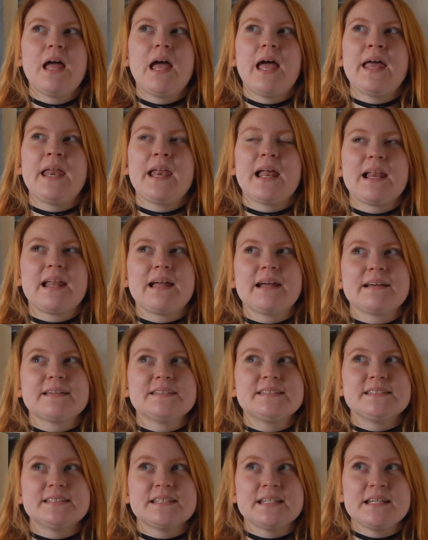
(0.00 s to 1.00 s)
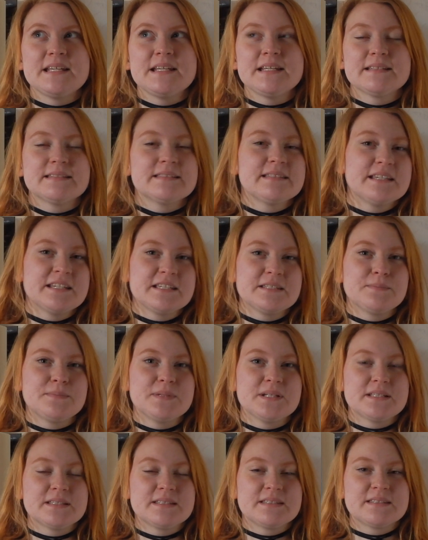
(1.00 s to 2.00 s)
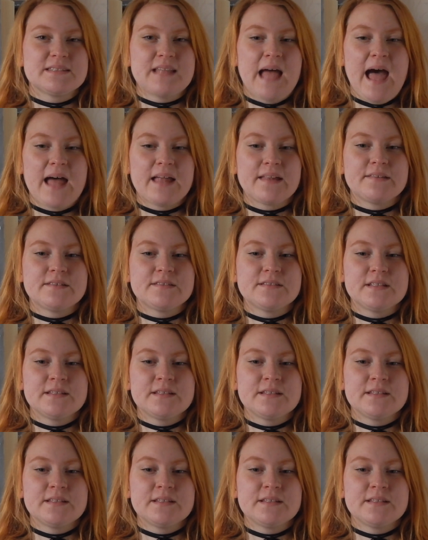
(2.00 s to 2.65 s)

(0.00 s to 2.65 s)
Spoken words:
and I see tidbits that